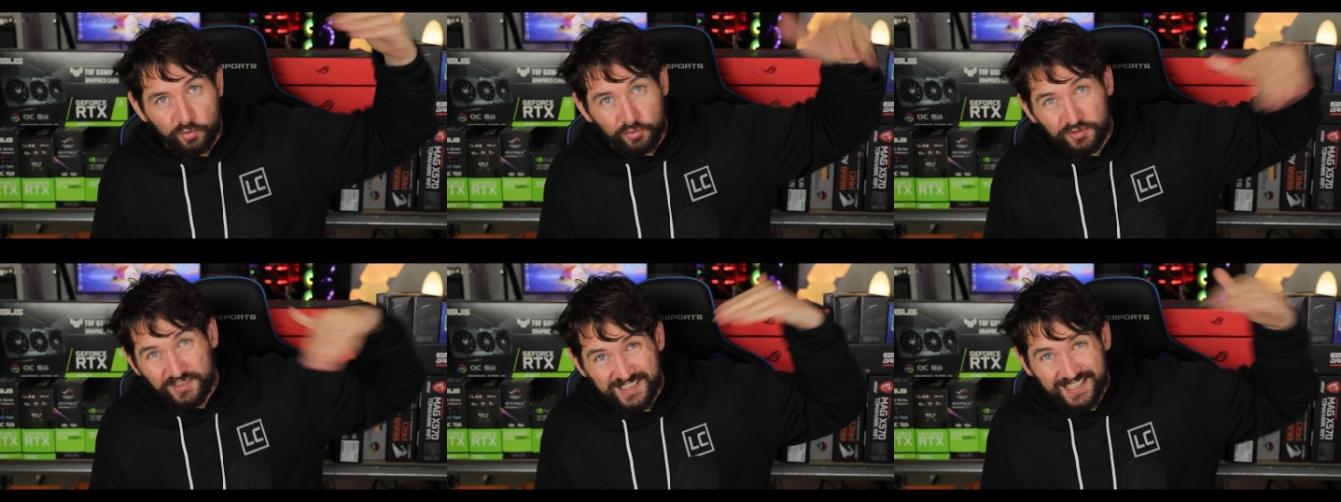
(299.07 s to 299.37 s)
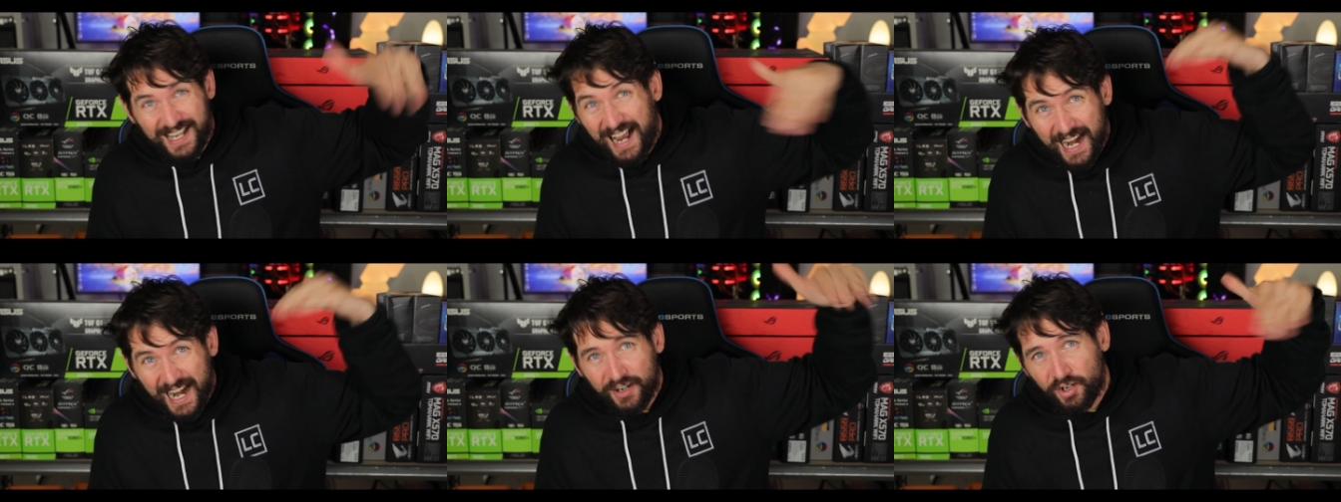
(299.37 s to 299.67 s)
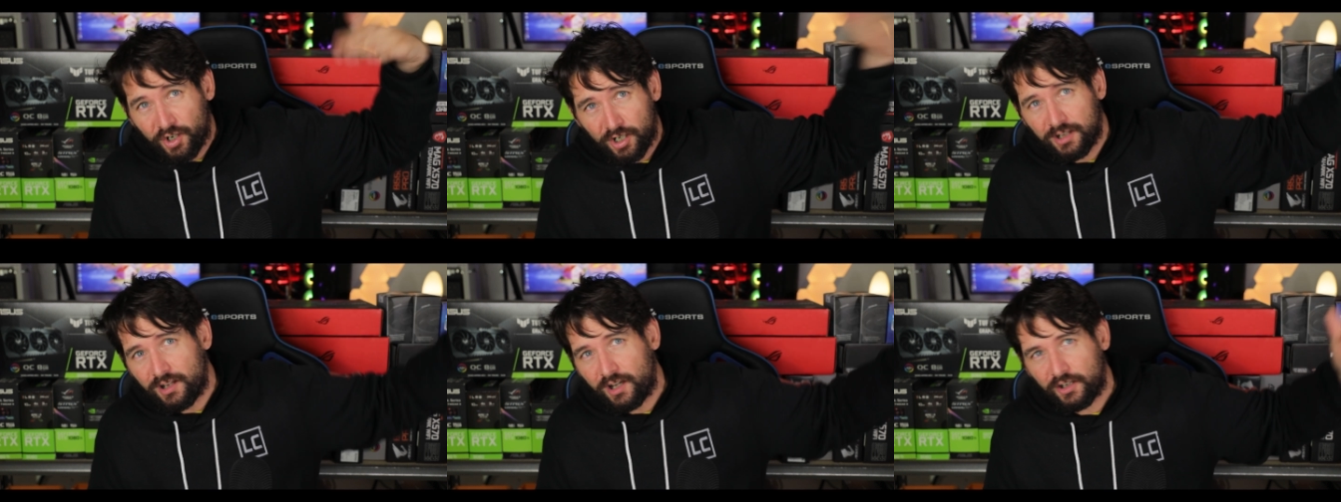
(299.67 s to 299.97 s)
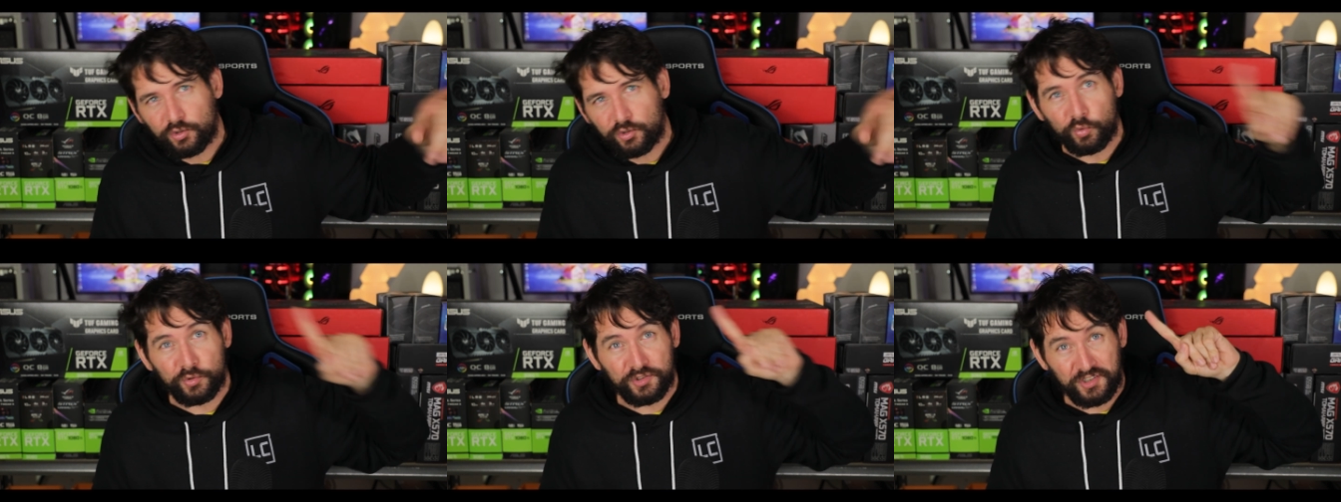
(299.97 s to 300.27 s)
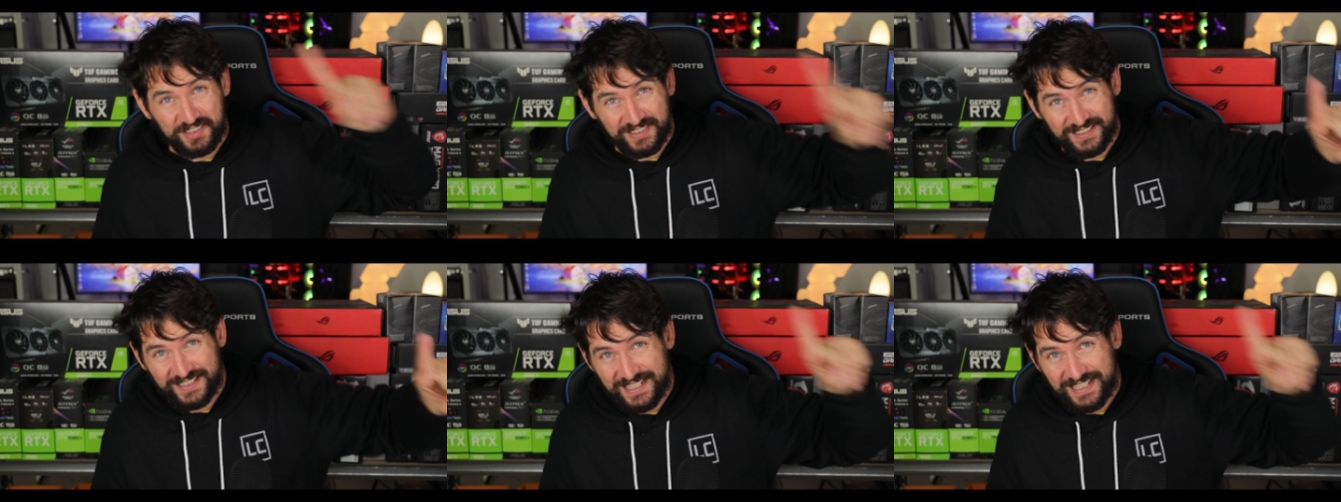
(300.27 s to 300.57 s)
to these higher clocks with
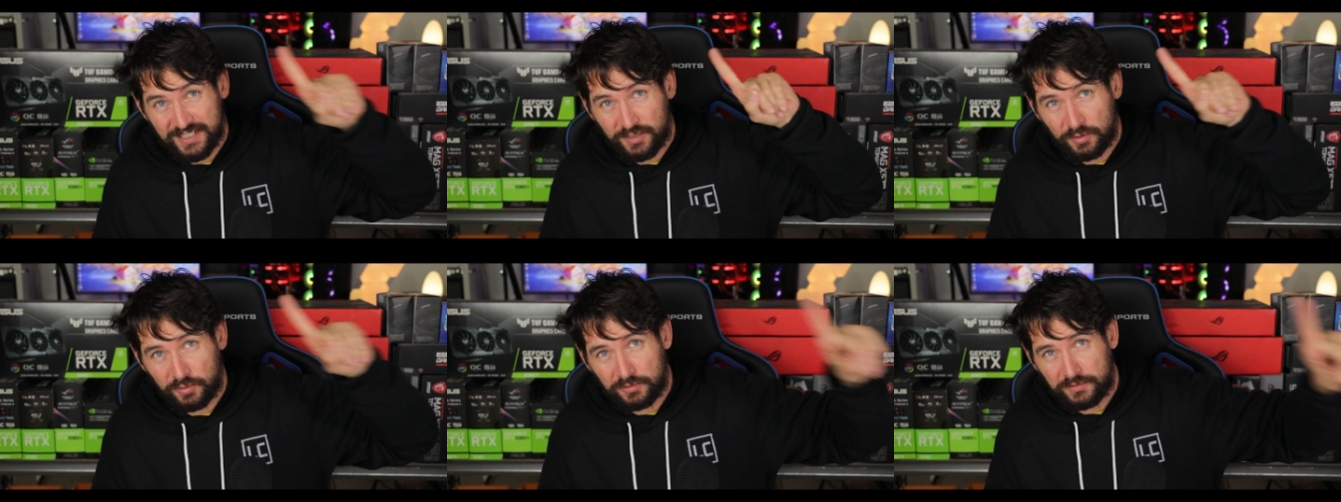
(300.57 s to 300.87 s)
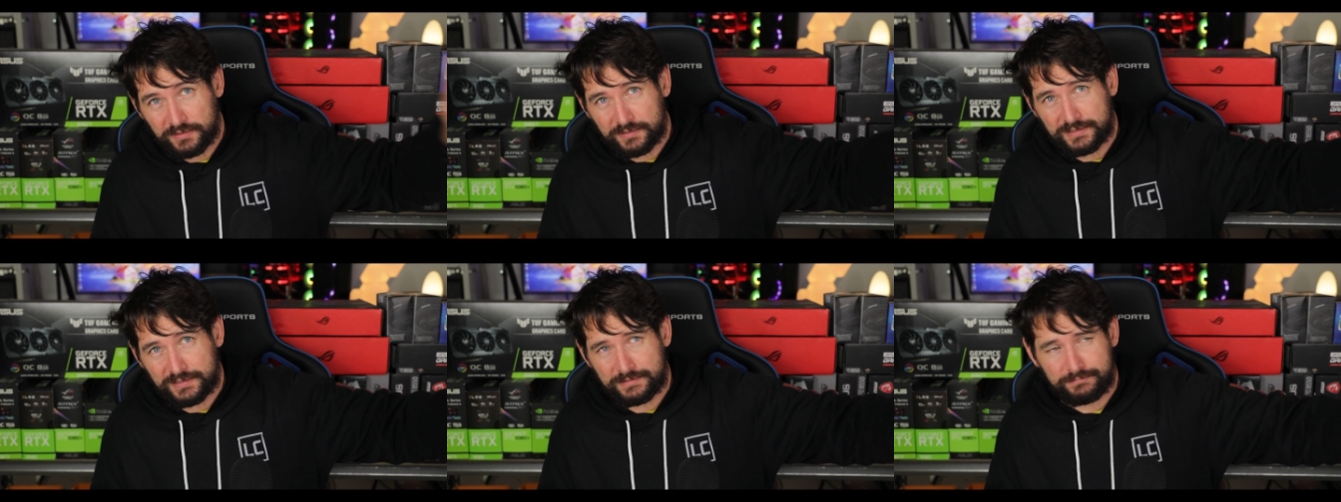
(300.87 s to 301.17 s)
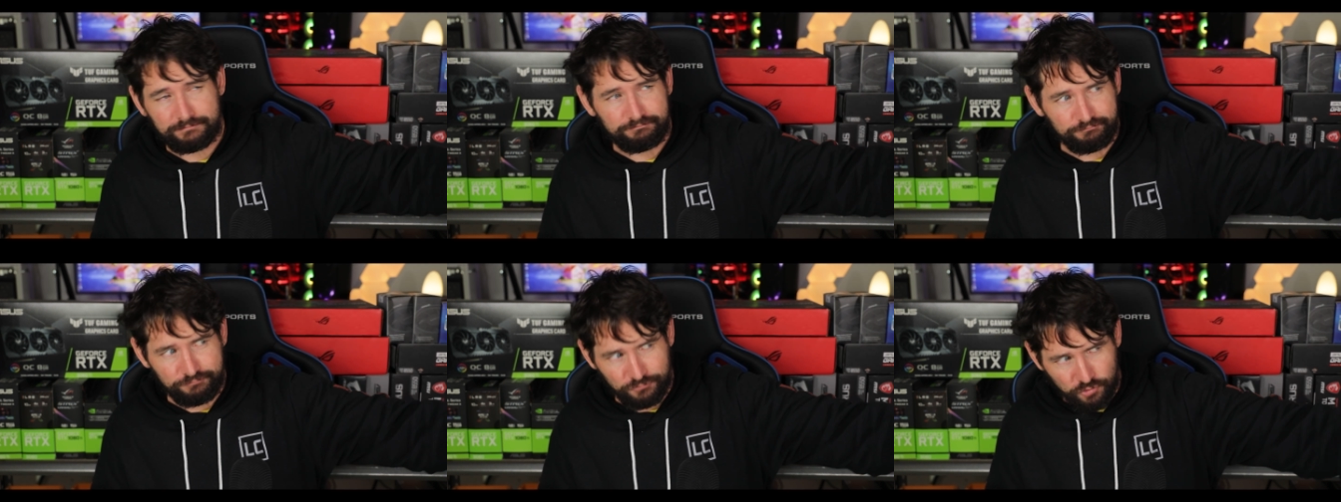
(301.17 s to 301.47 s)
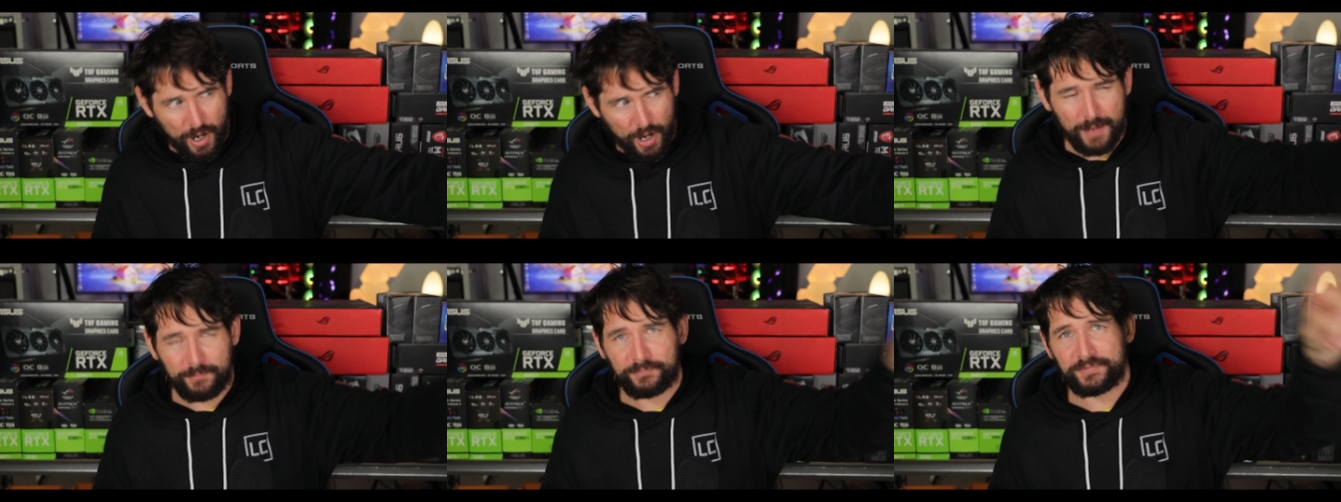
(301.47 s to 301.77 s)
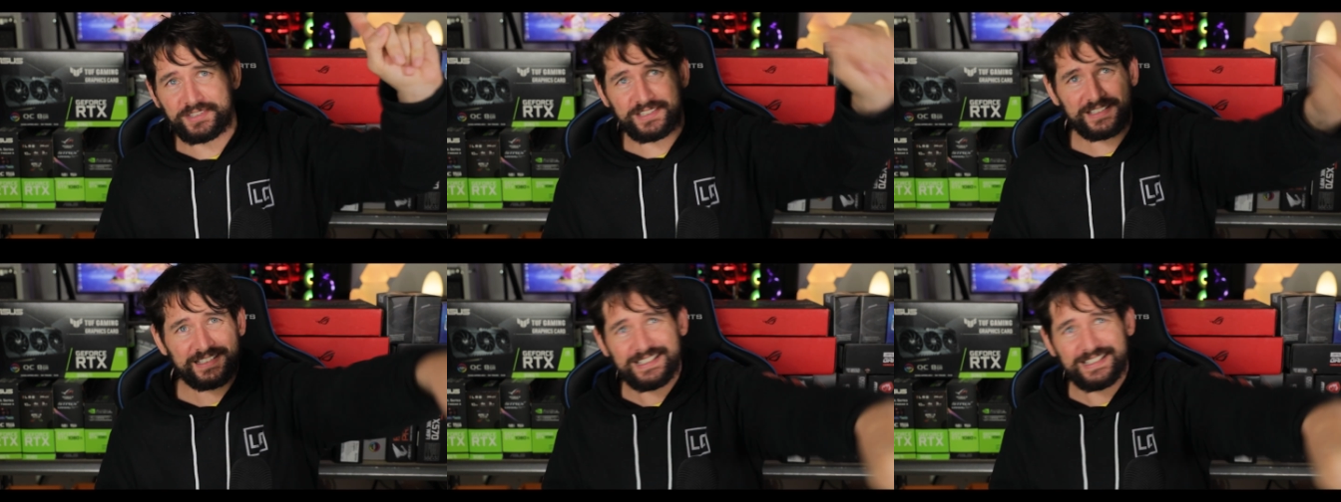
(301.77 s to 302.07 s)
a single RAM
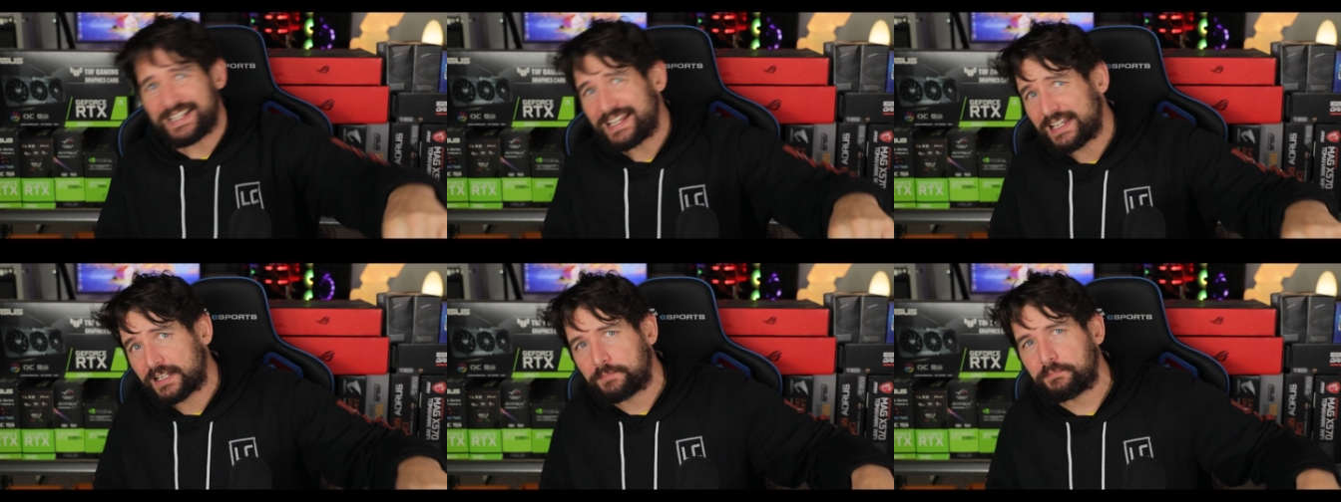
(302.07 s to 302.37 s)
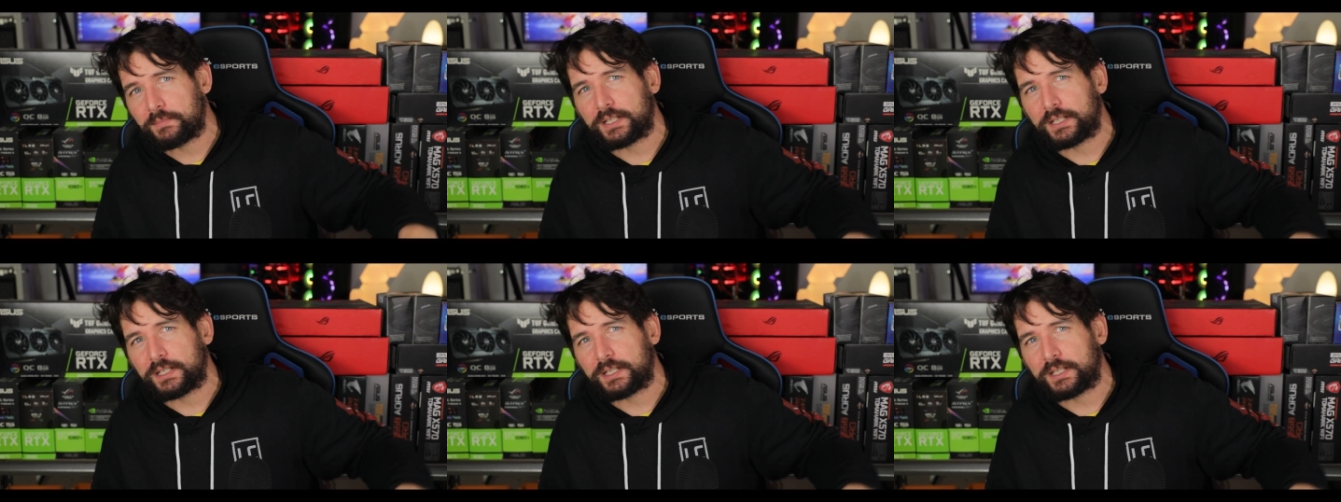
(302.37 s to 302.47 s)
stick,